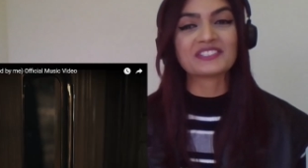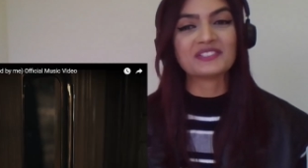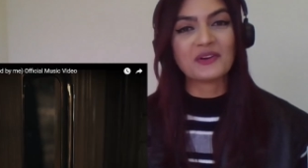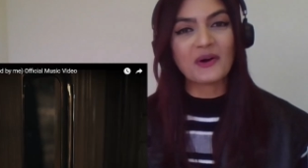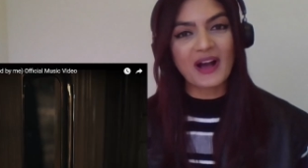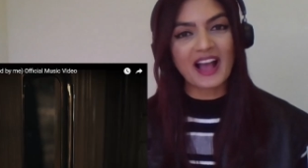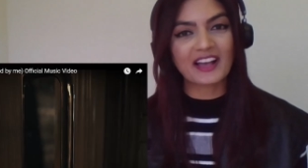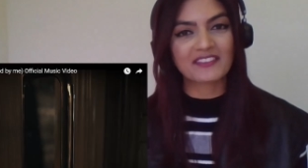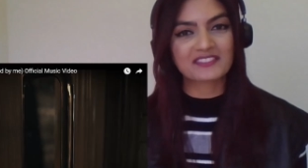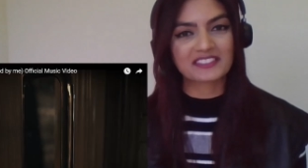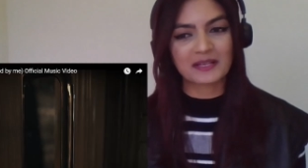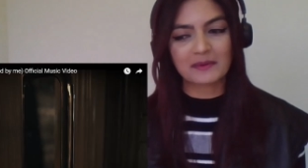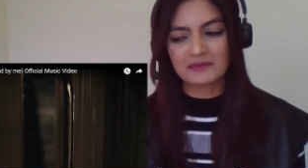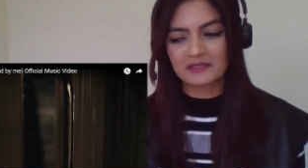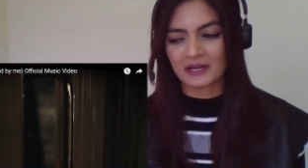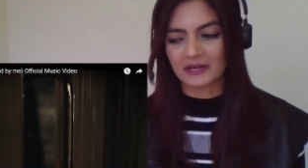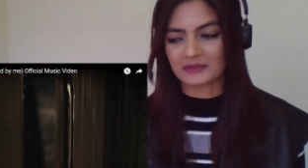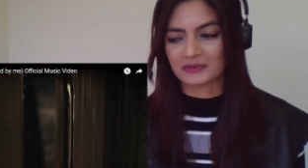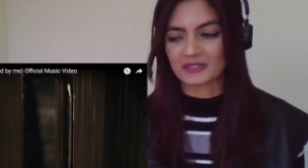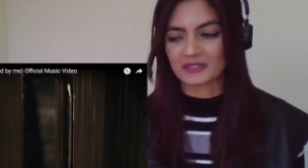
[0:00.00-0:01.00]
This does not
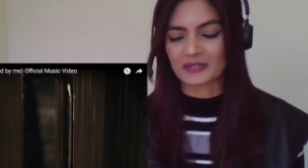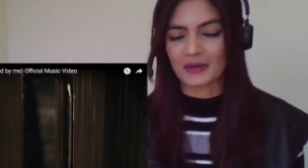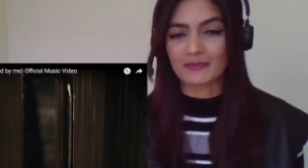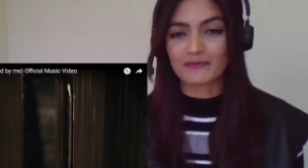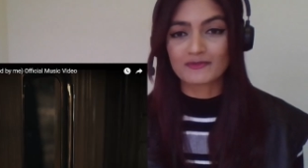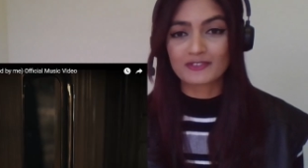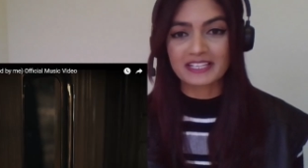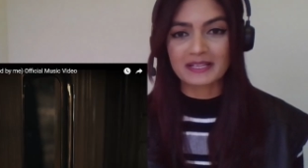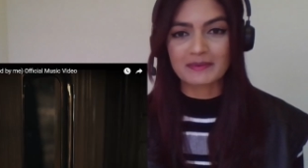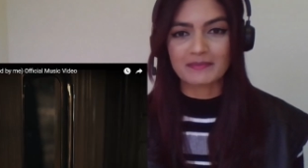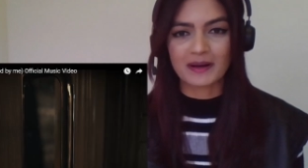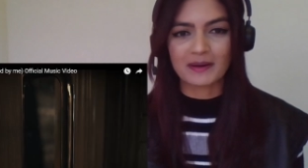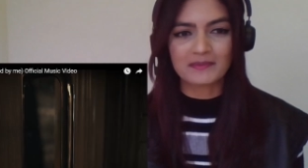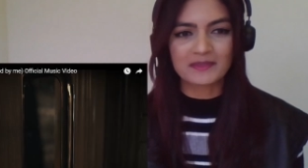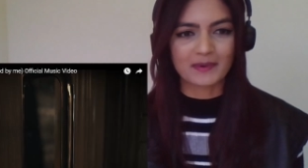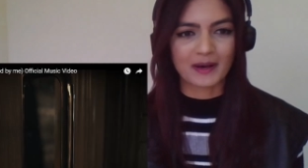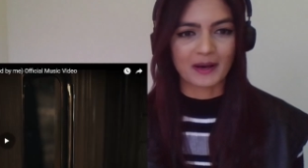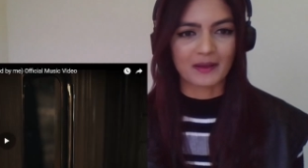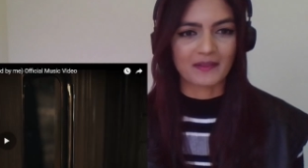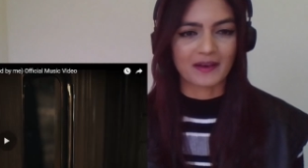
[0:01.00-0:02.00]
have subtitles, so I'm
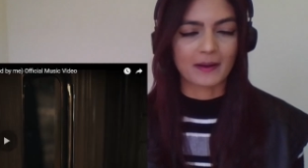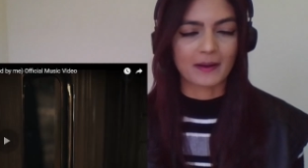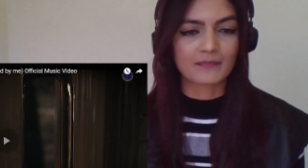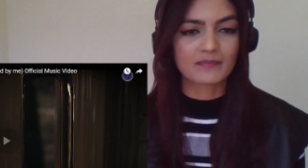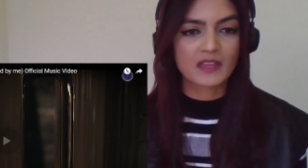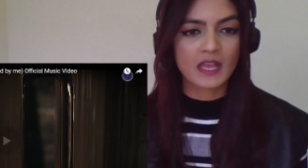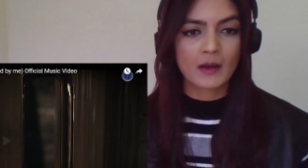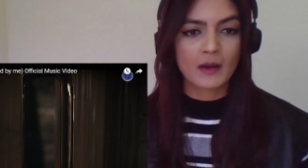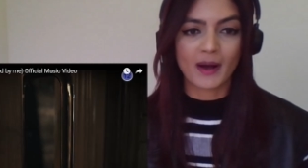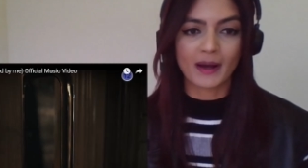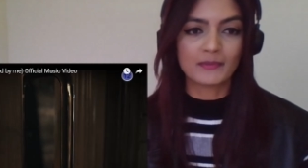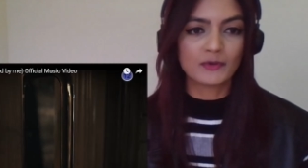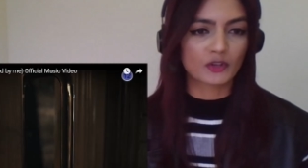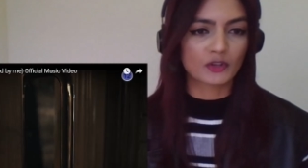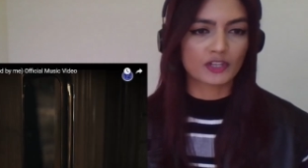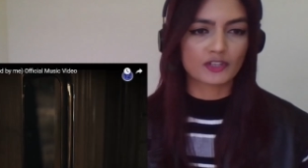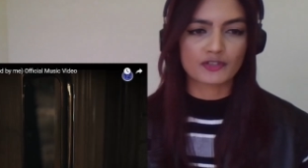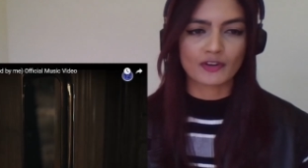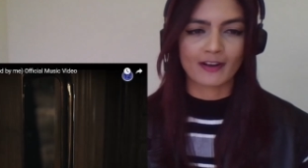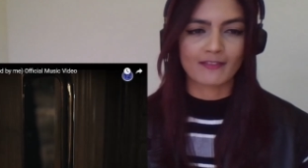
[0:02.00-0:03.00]
really bummed about that.
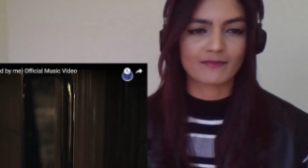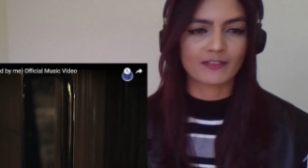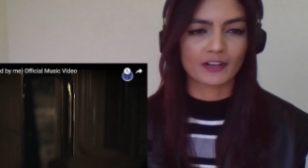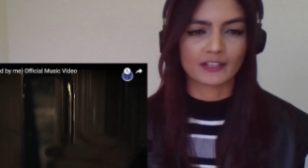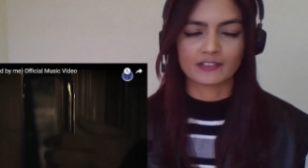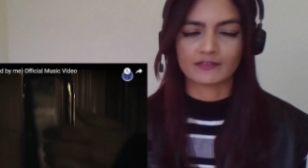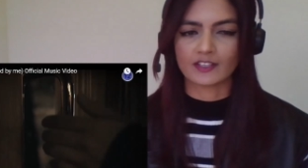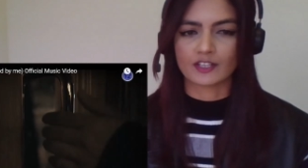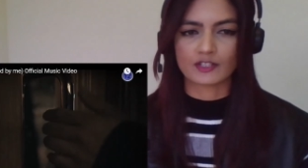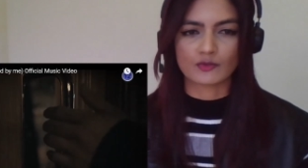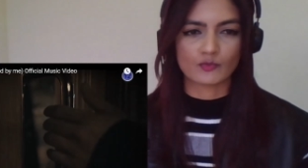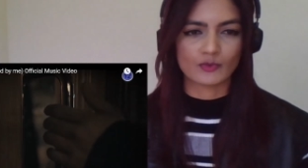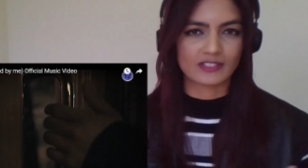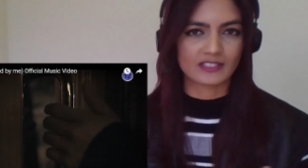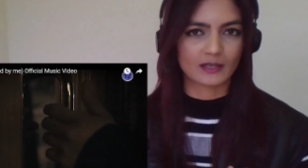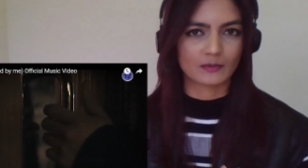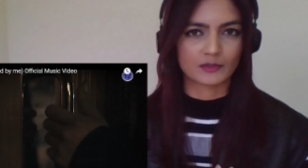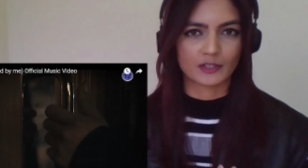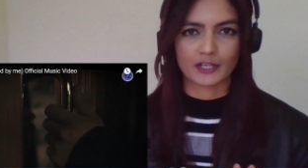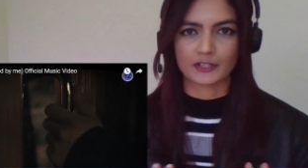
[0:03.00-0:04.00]
But I'm not going to try and find a
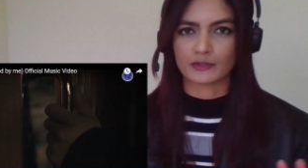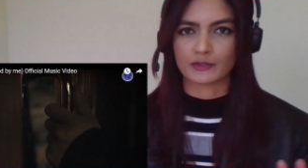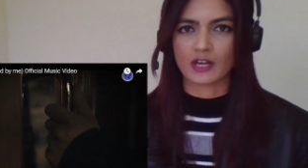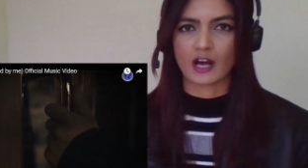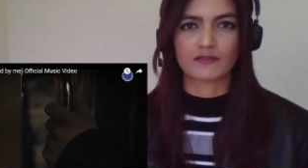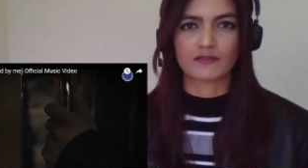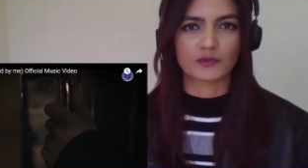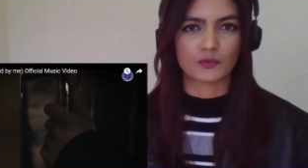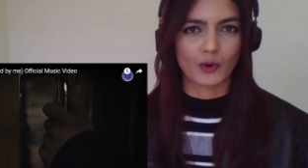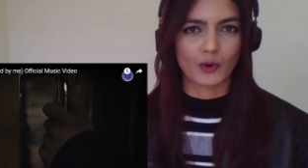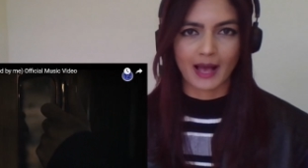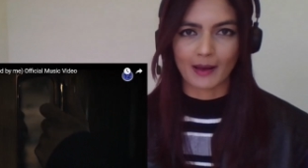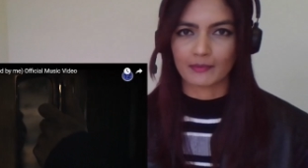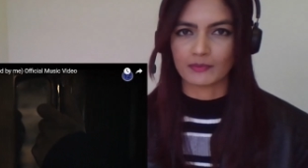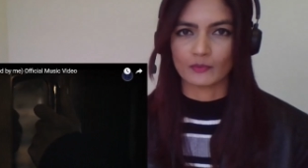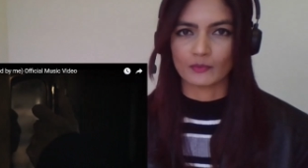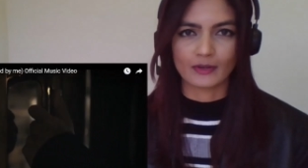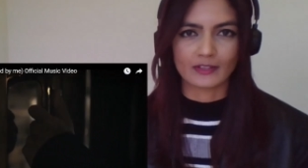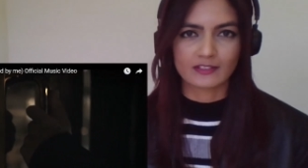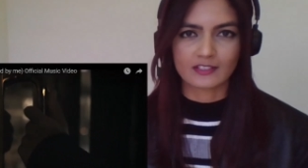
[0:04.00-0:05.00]
version with subtitles
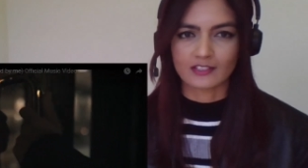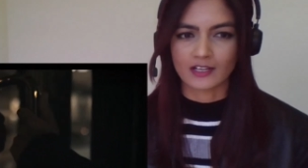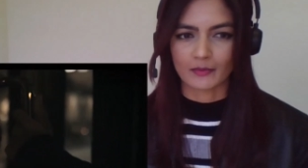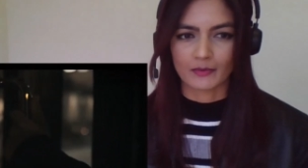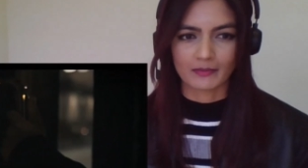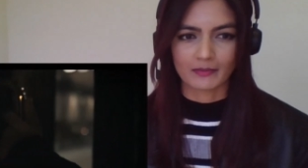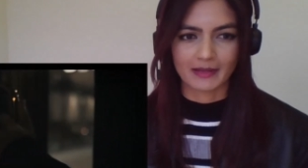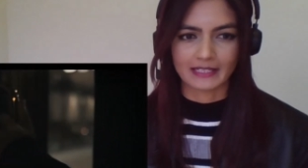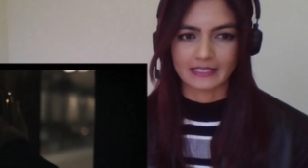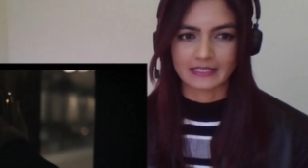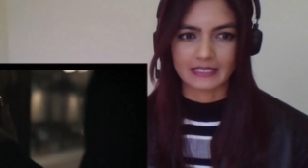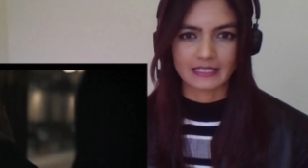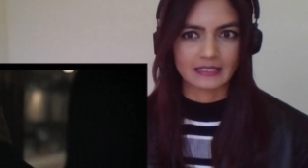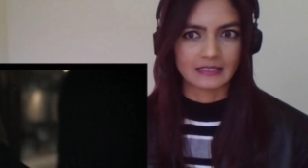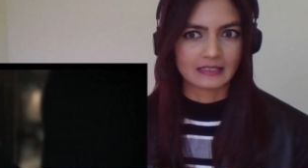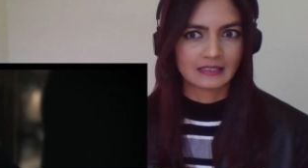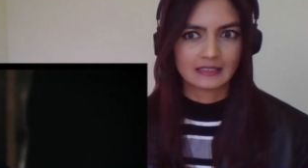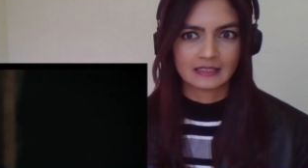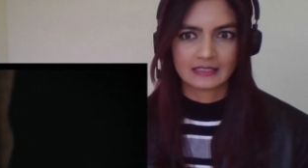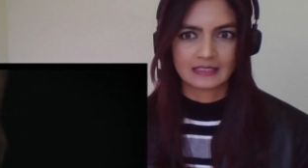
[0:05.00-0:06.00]
after what happened with Tonight with
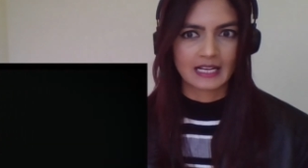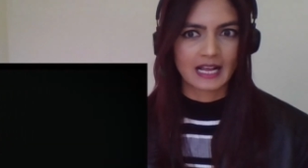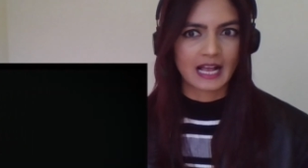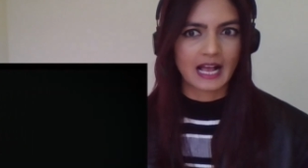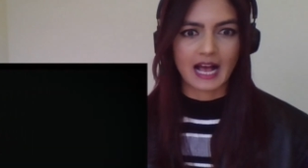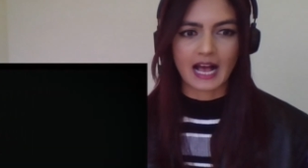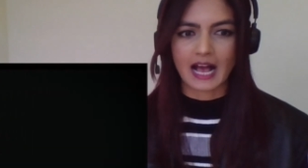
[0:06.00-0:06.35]
Melody.